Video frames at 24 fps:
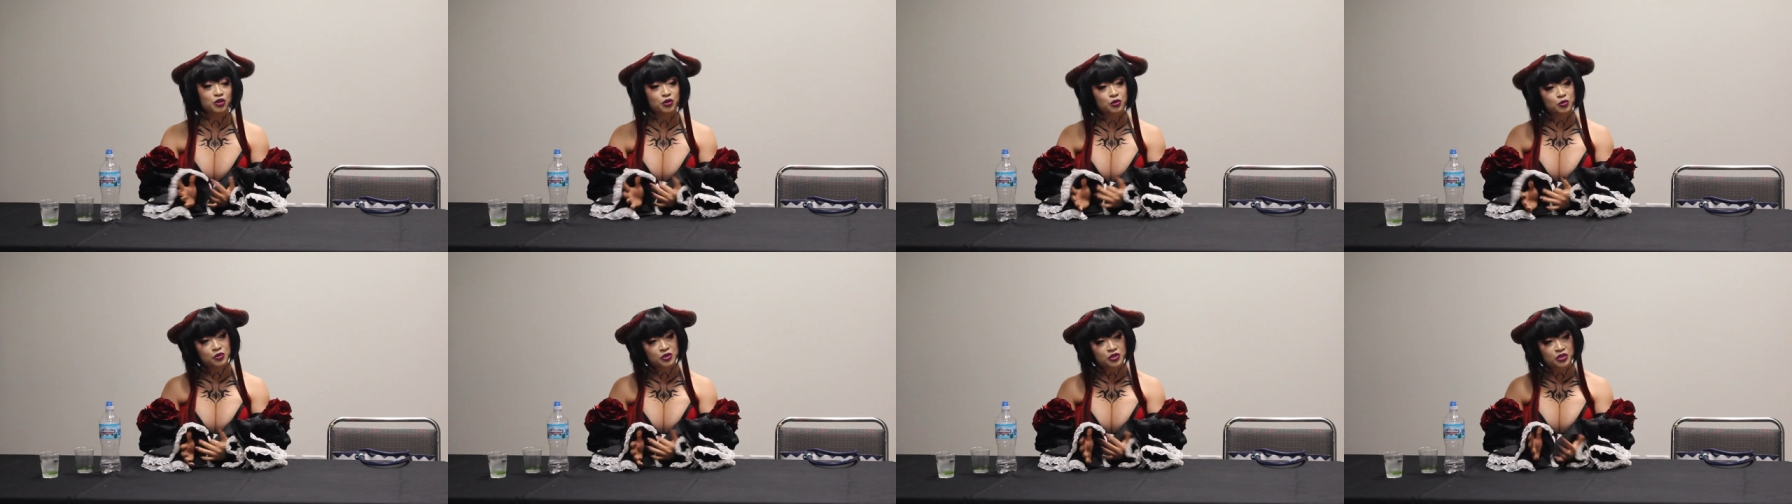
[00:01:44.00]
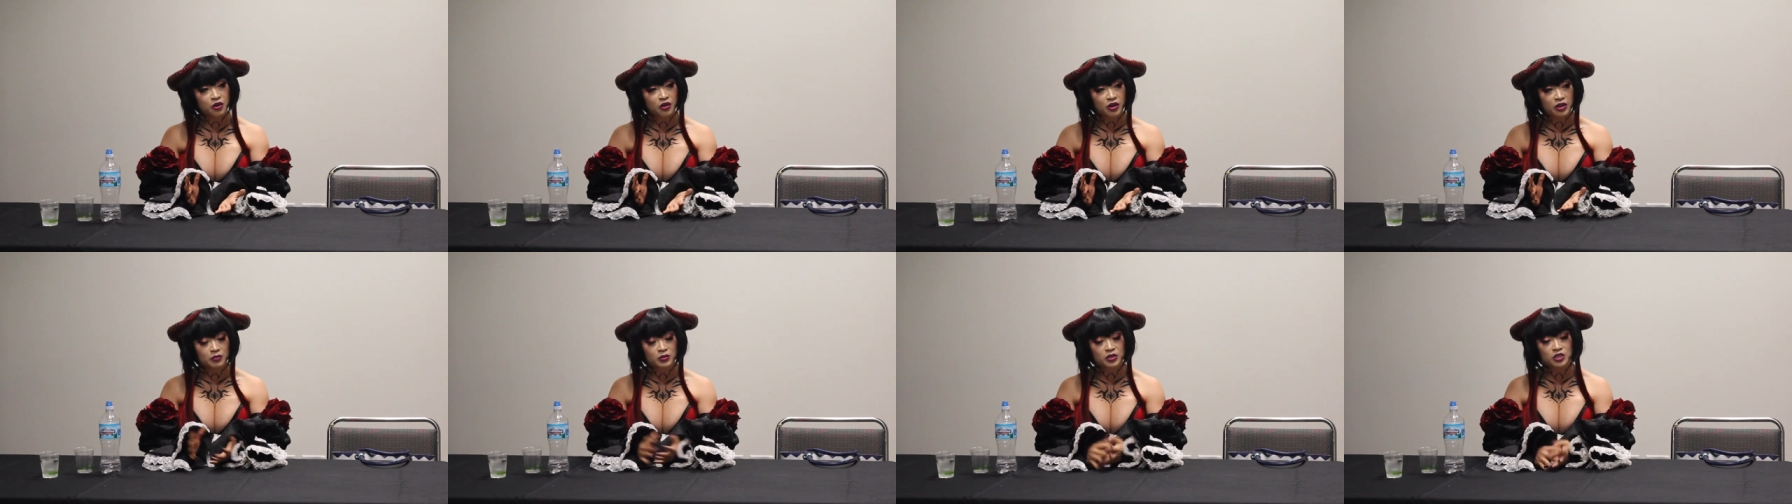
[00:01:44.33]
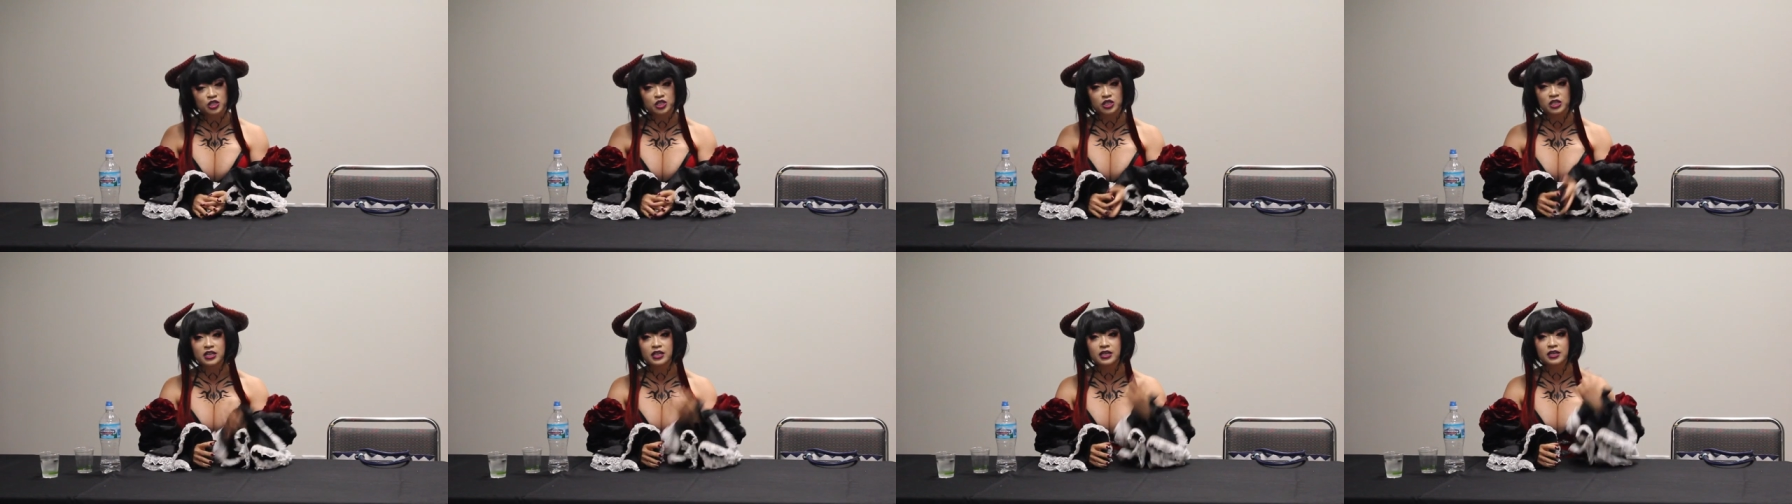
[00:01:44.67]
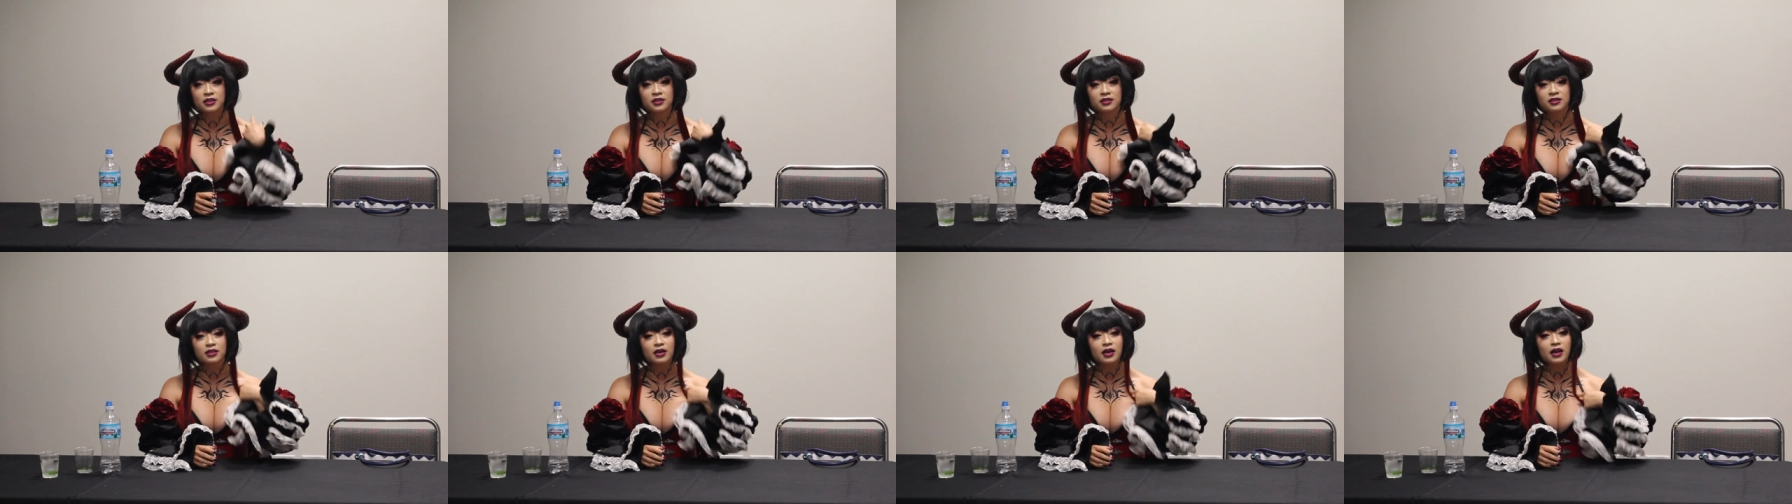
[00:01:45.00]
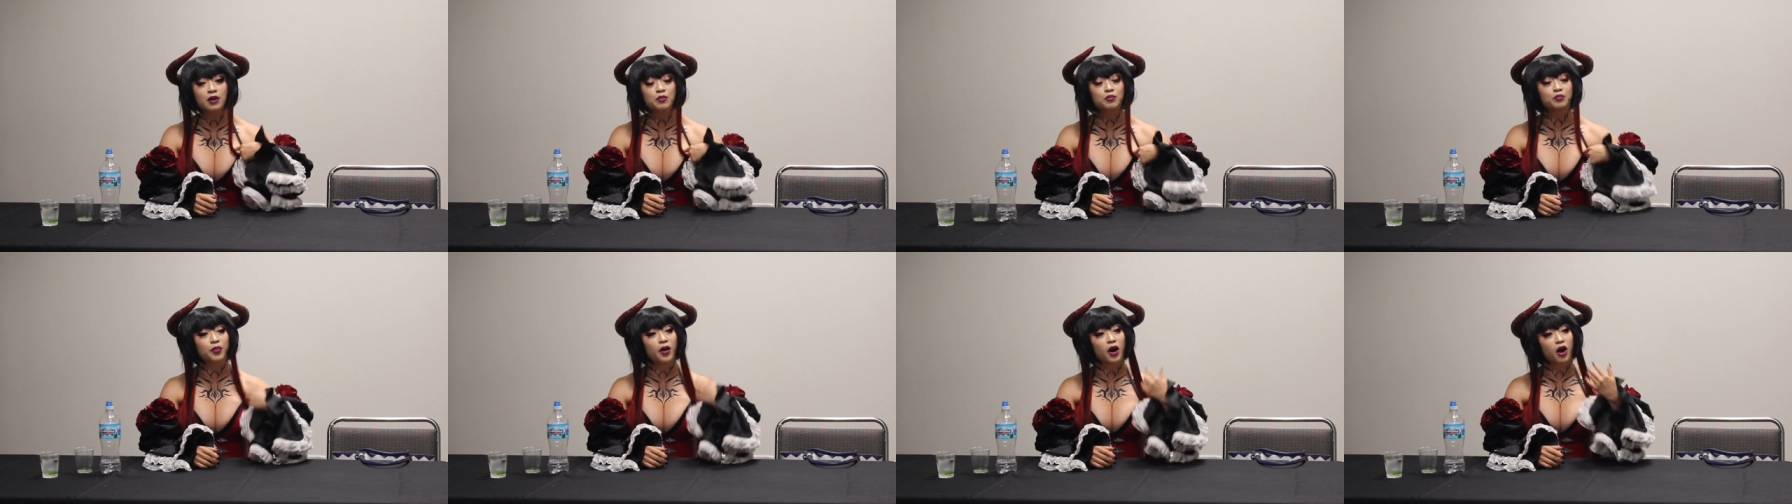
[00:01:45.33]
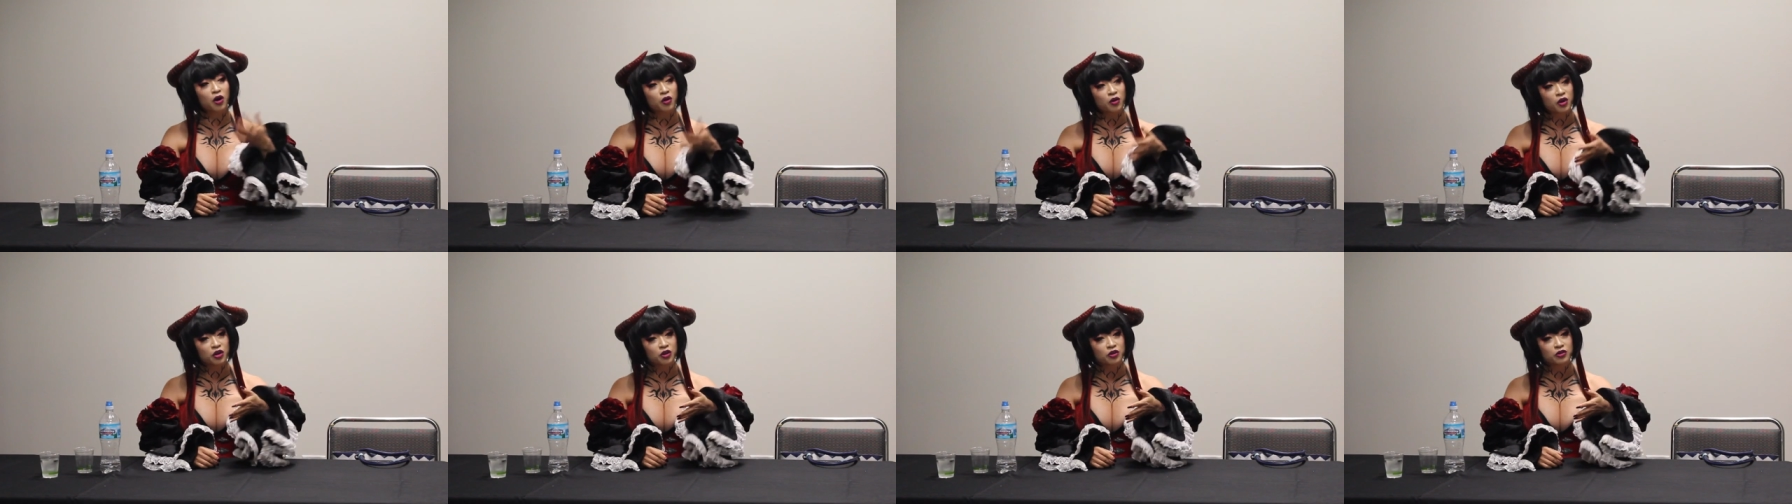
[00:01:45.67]
a U sewing machine that I
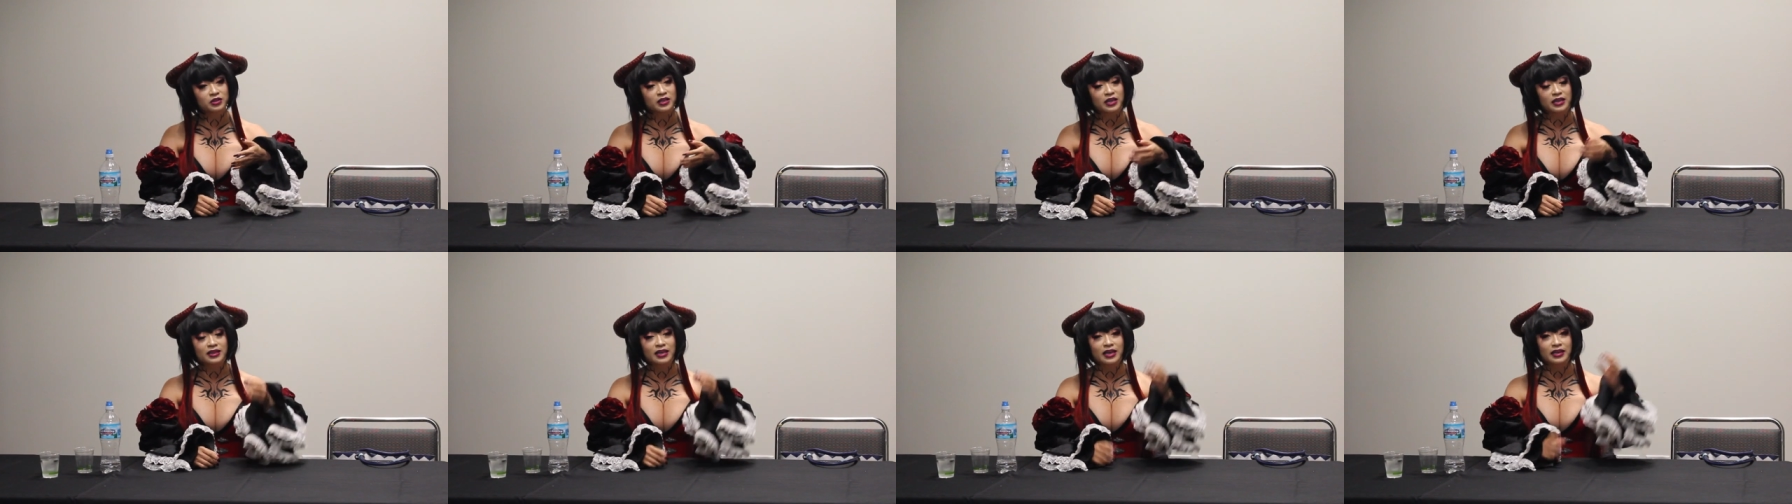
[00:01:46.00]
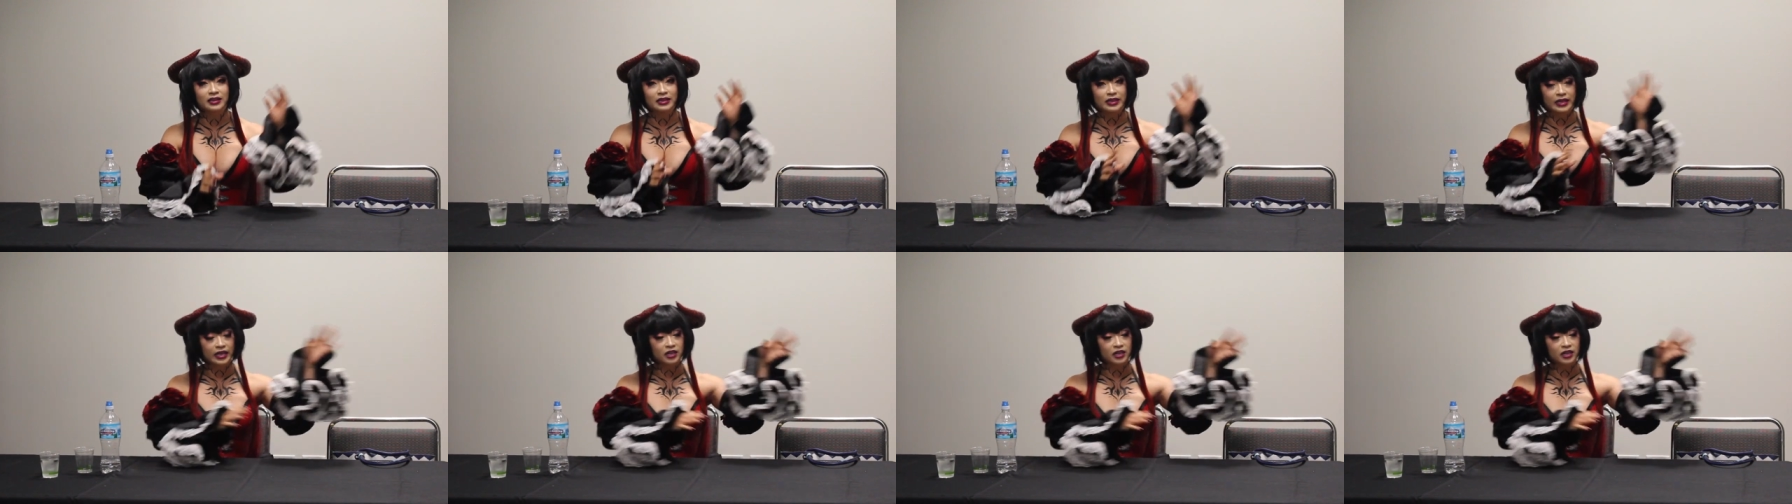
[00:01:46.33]
borrowed and then